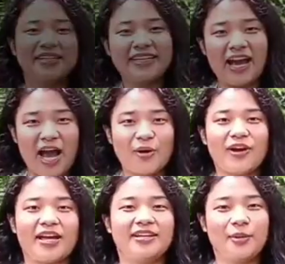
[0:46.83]
Ni
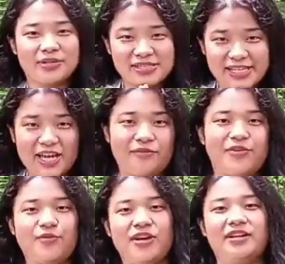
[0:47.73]
hao and namaste
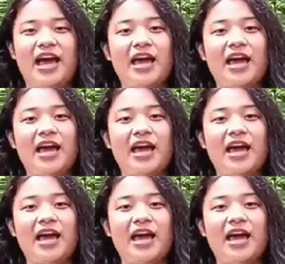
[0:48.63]
everyone.